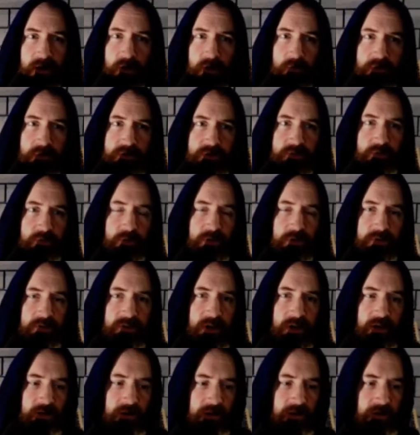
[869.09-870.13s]
We're just going
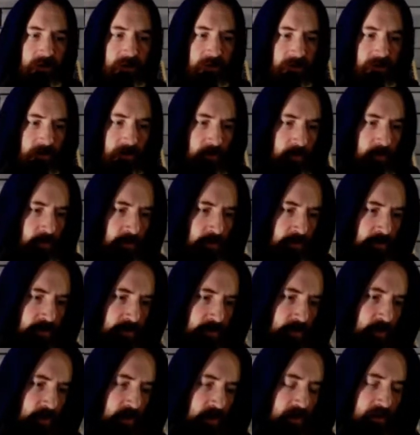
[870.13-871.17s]
entirely on the chord
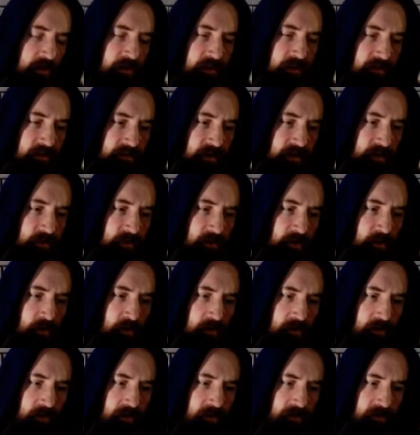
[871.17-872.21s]
quality, the type of chord
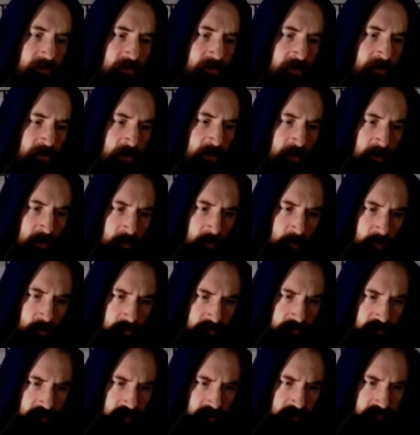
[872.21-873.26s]
it is. What
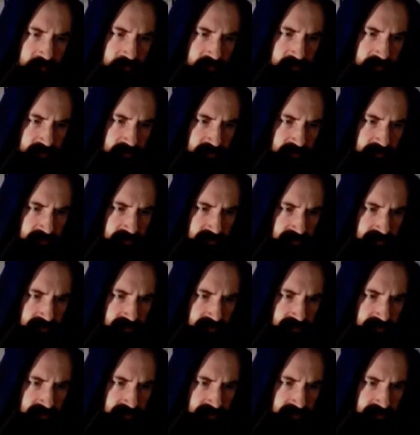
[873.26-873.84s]
the heck is this?